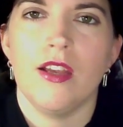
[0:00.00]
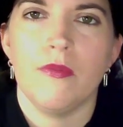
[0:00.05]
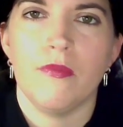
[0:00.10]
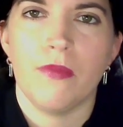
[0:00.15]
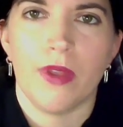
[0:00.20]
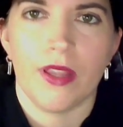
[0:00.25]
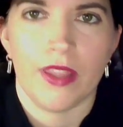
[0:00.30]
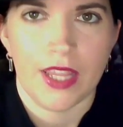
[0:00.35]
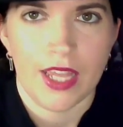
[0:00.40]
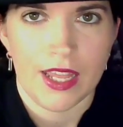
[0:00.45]

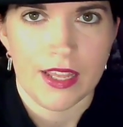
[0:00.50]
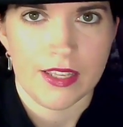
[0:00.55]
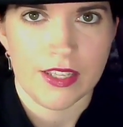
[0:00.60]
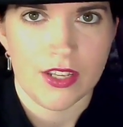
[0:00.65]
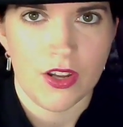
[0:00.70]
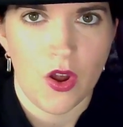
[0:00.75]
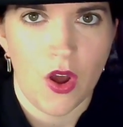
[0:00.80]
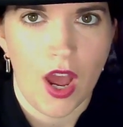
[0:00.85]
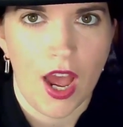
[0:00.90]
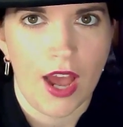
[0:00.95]
But that's
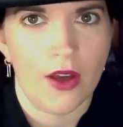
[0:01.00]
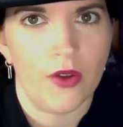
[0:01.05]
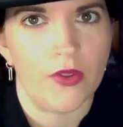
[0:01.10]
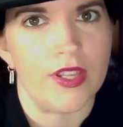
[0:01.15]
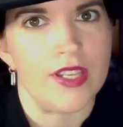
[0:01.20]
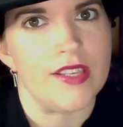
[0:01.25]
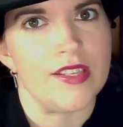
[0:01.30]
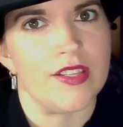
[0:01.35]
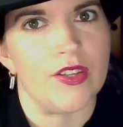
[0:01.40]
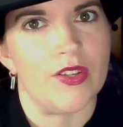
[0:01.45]
not how
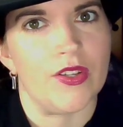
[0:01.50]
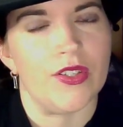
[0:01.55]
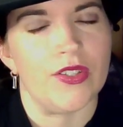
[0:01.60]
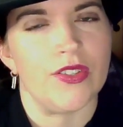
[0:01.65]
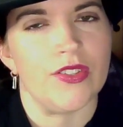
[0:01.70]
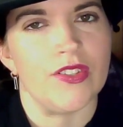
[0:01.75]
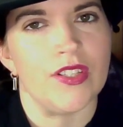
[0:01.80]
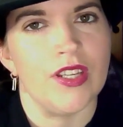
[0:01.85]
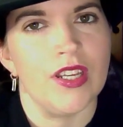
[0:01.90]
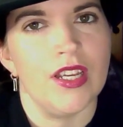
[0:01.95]
this
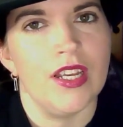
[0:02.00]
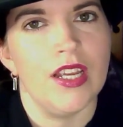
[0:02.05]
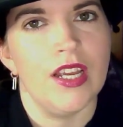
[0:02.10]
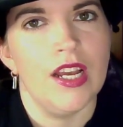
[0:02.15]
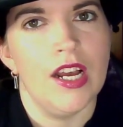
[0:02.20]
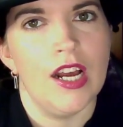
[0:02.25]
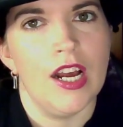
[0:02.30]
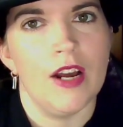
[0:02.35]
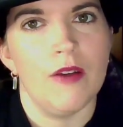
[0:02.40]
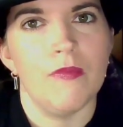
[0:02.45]
goes.
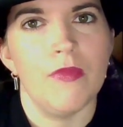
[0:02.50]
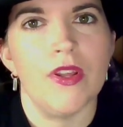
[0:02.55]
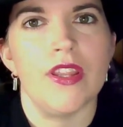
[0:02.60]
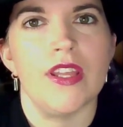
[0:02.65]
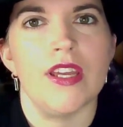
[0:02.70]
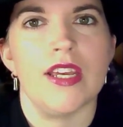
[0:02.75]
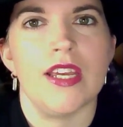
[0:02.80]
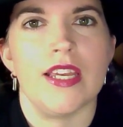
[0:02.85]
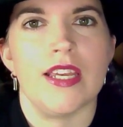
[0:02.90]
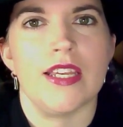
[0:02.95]
Her
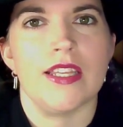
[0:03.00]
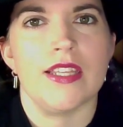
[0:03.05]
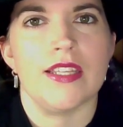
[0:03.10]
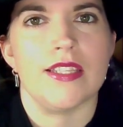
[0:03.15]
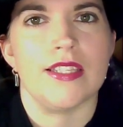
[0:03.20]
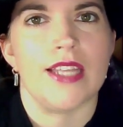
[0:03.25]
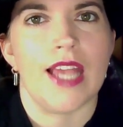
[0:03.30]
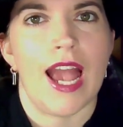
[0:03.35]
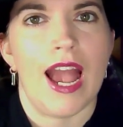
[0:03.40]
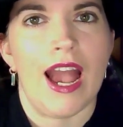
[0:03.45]
mother
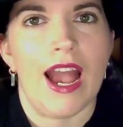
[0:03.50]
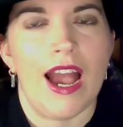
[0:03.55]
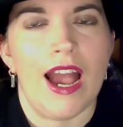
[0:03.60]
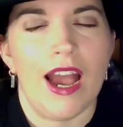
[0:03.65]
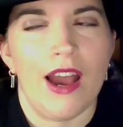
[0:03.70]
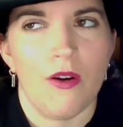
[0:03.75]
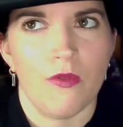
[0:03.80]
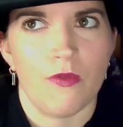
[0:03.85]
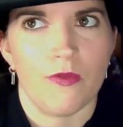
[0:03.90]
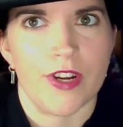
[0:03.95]
is
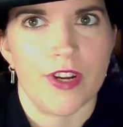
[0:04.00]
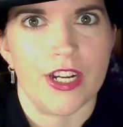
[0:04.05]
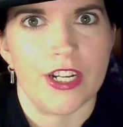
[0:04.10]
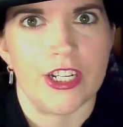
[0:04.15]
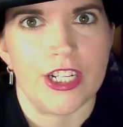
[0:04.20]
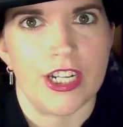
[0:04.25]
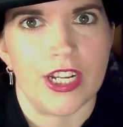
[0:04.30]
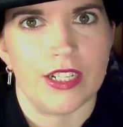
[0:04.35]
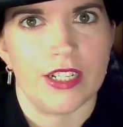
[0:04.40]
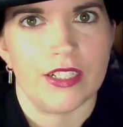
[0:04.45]

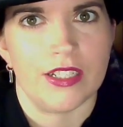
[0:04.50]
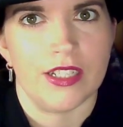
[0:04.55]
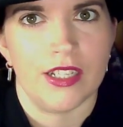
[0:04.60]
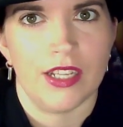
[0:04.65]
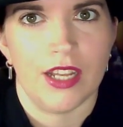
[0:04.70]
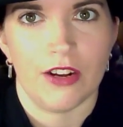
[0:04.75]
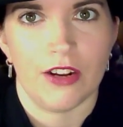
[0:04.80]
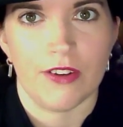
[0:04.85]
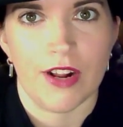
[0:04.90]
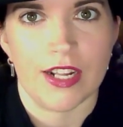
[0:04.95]
outraged at
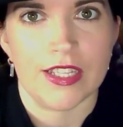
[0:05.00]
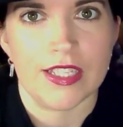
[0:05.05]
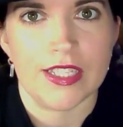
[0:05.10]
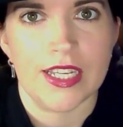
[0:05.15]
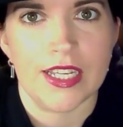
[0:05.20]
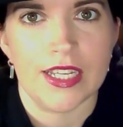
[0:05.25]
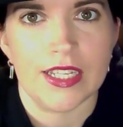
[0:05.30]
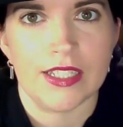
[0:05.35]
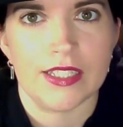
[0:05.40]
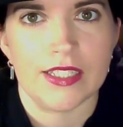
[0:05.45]
her
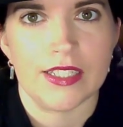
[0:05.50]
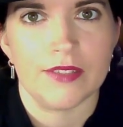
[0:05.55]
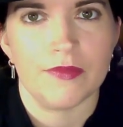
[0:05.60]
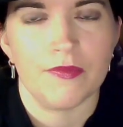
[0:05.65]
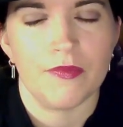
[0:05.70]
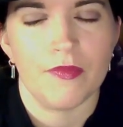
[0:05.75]
antics.